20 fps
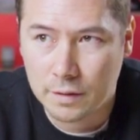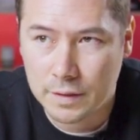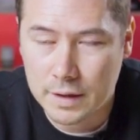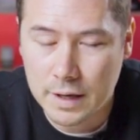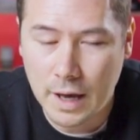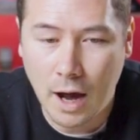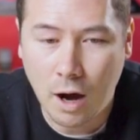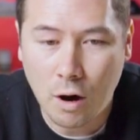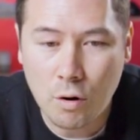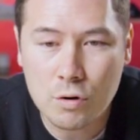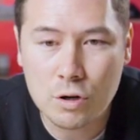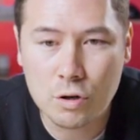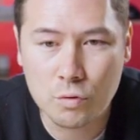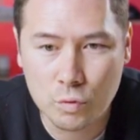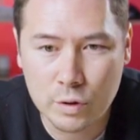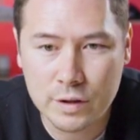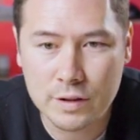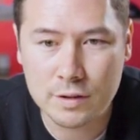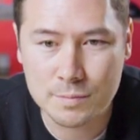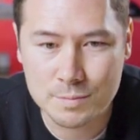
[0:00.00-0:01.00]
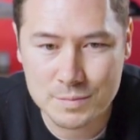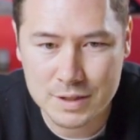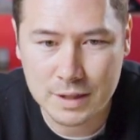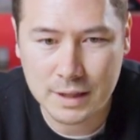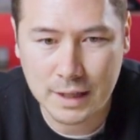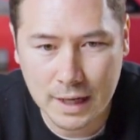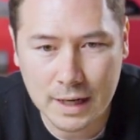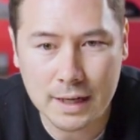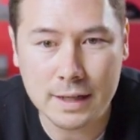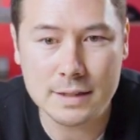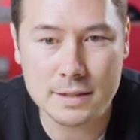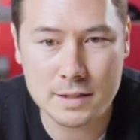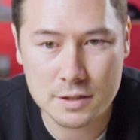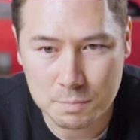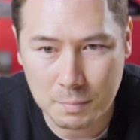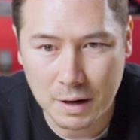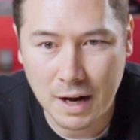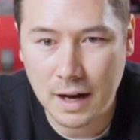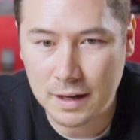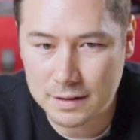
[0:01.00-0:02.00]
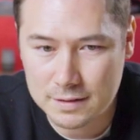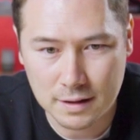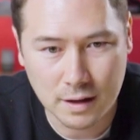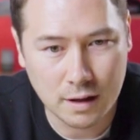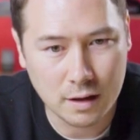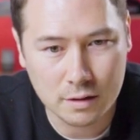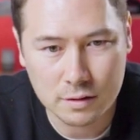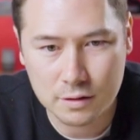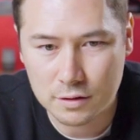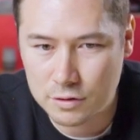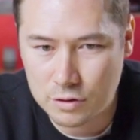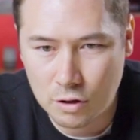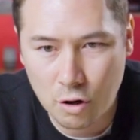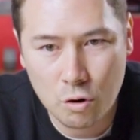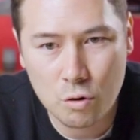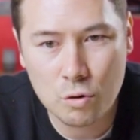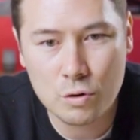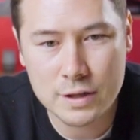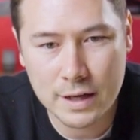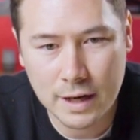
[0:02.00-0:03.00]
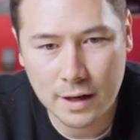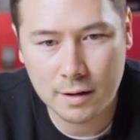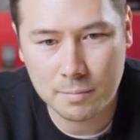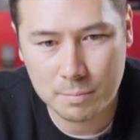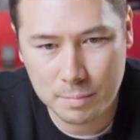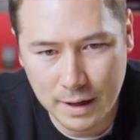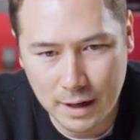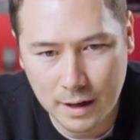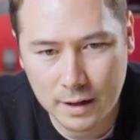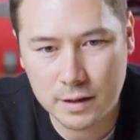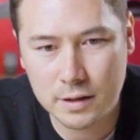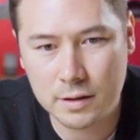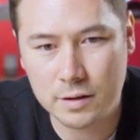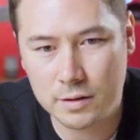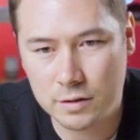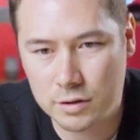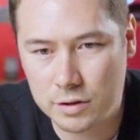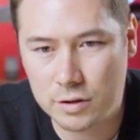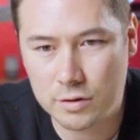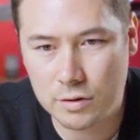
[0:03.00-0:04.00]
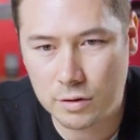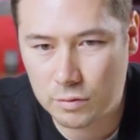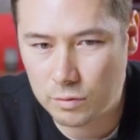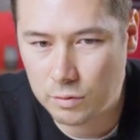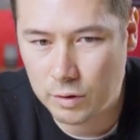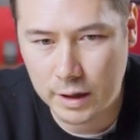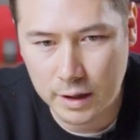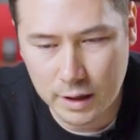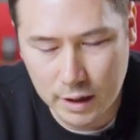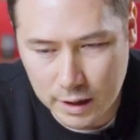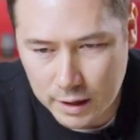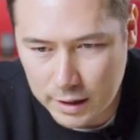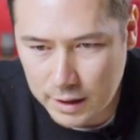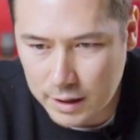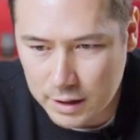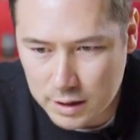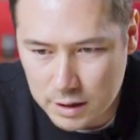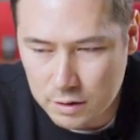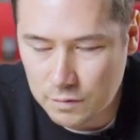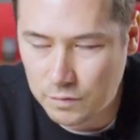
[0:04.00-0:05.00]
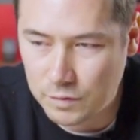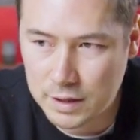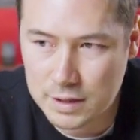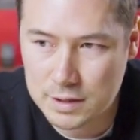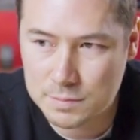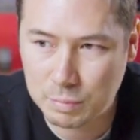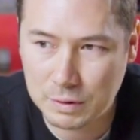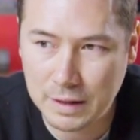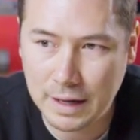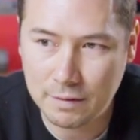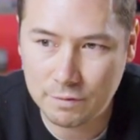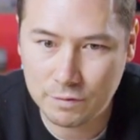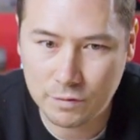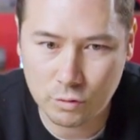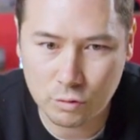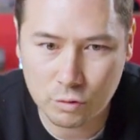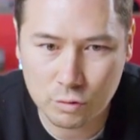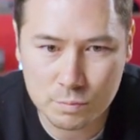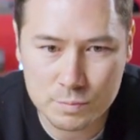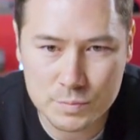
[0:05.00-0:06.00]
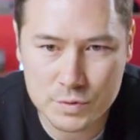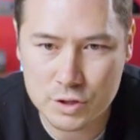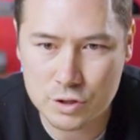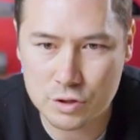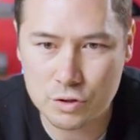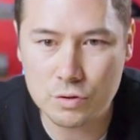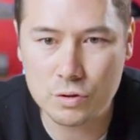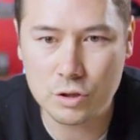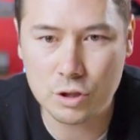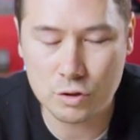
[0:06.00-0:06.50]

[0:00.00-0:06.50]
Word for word: The algorithms are getting smarter, no doubt about it. You know, in, in any of these platforms, you